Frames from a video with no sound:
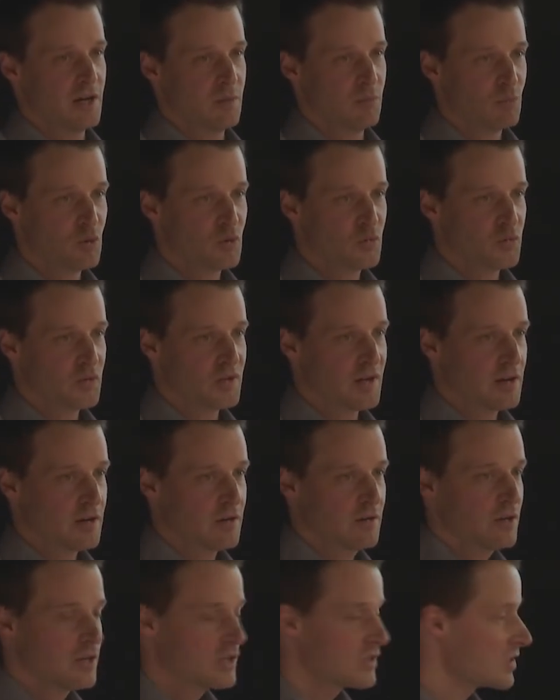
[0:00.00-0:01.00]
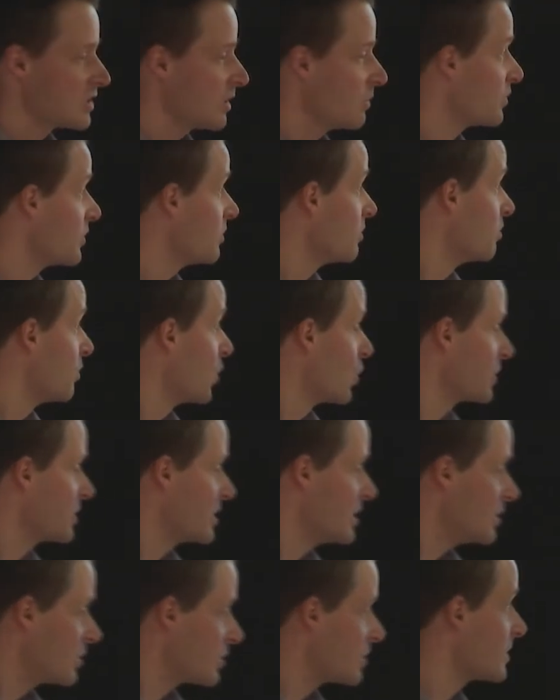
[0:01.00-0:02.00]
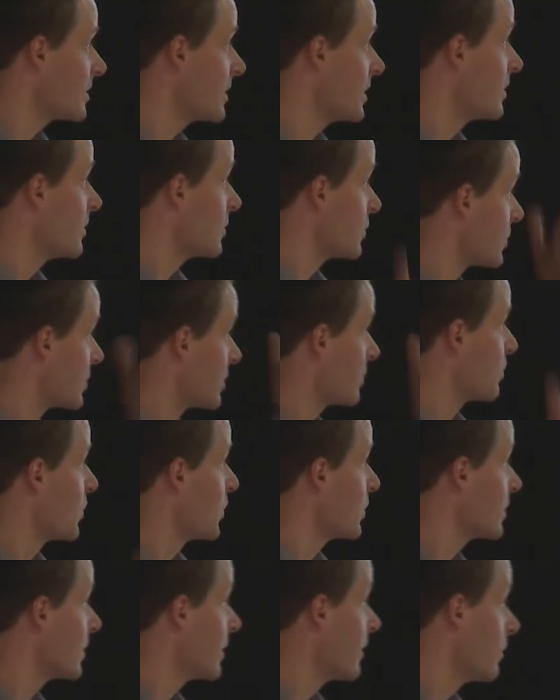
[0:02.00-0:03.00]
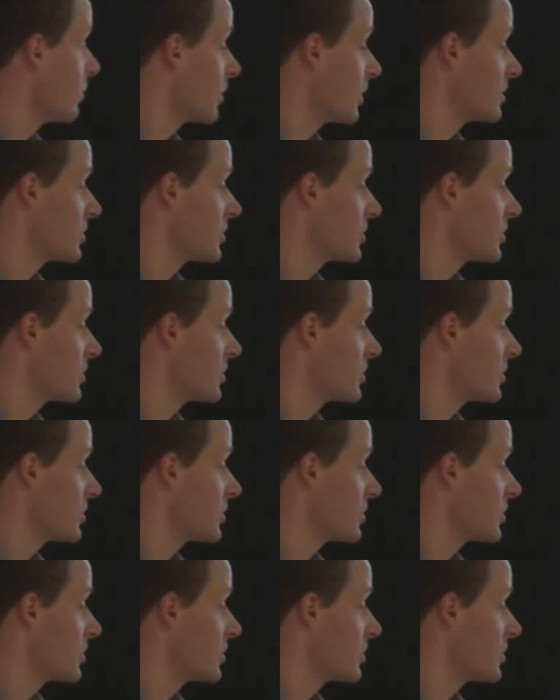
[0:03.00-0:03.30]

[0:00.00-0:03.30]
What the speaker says: move there some more teachers in to support the local